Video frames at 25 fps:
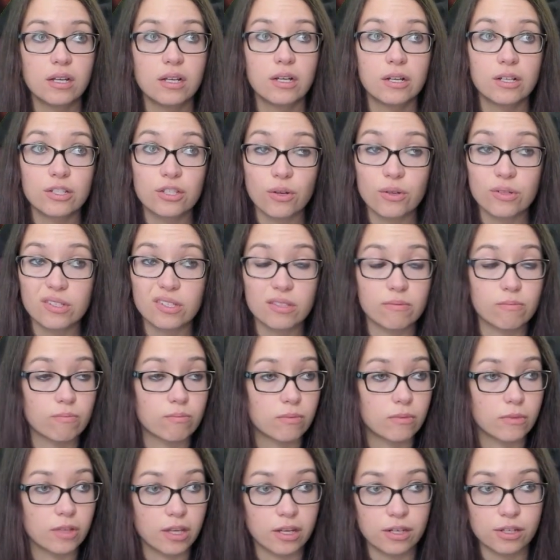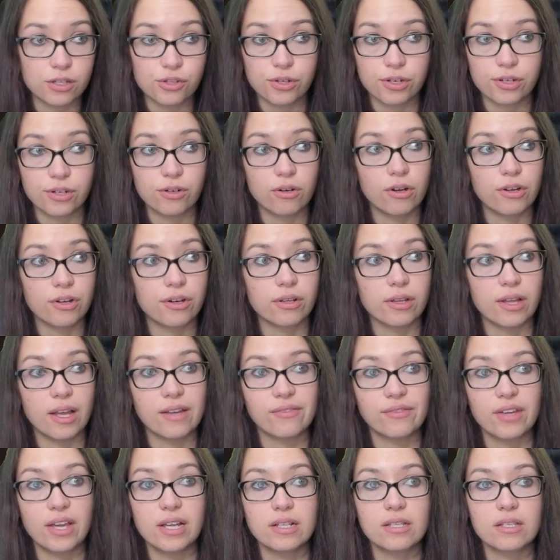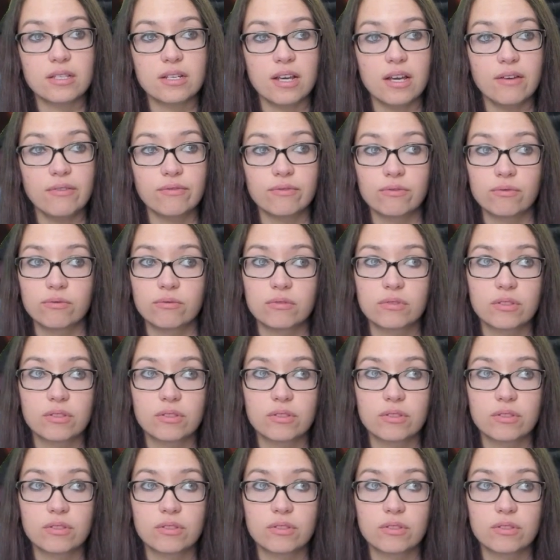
So it's gonna trigger all your life gain stuff.